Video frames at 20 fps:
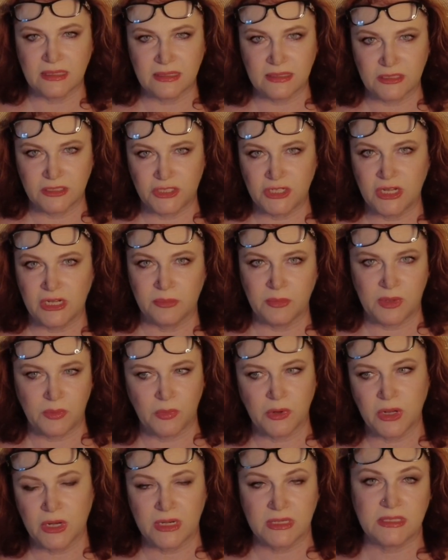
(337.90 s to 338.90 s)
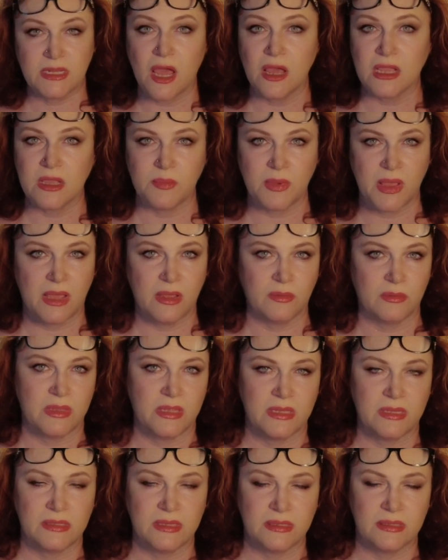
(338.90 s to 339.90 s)
gentleman we're going to talk about,
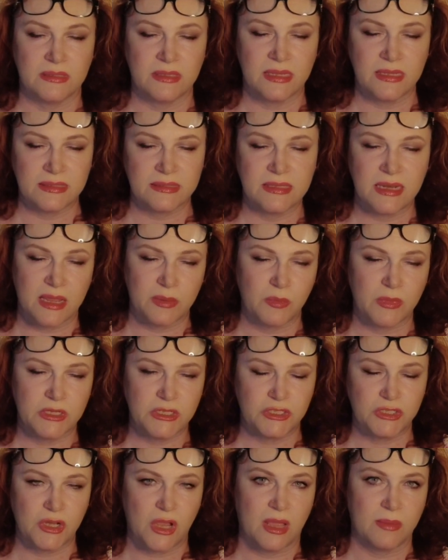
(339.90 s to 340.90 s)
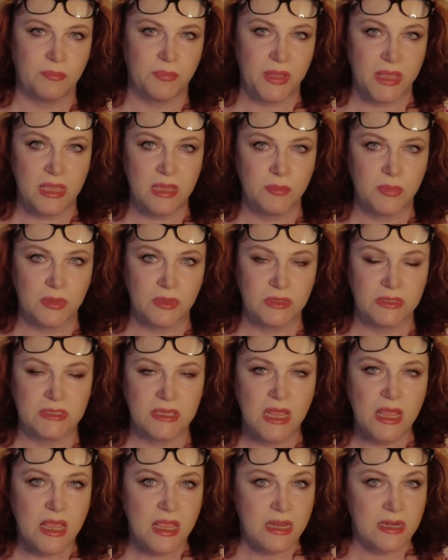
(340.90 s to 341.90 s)
his name was John Peebles.
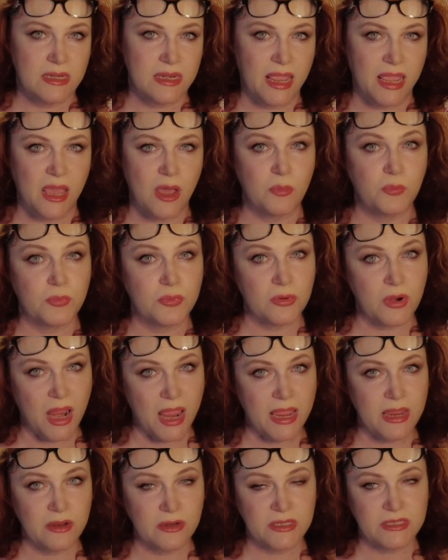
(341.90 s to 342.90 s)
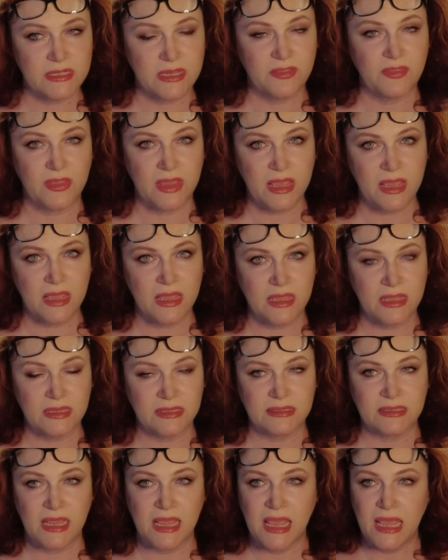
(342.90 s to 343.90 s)
Now, prior to
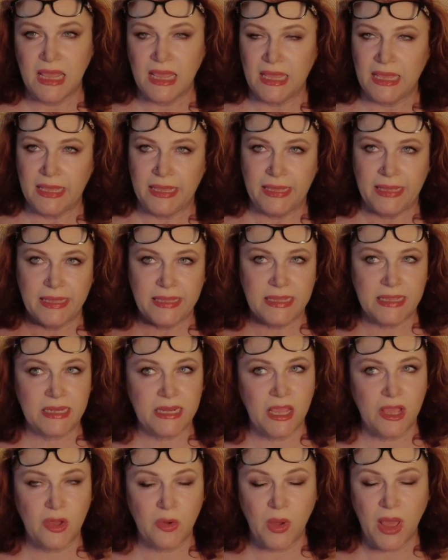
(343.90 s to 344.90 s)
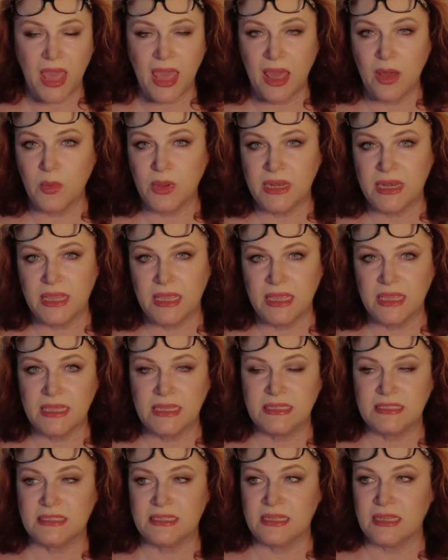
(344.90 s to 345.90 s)
this, you know how it
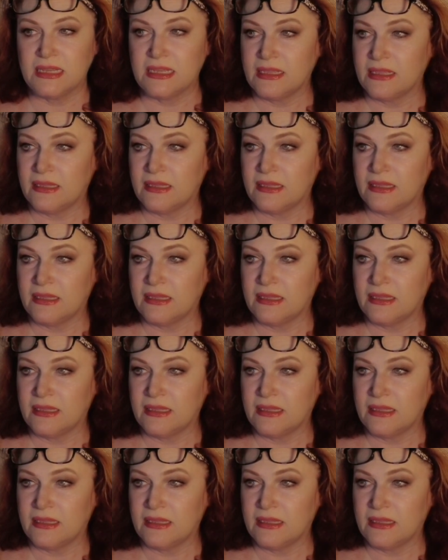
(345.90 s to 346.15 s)
is. The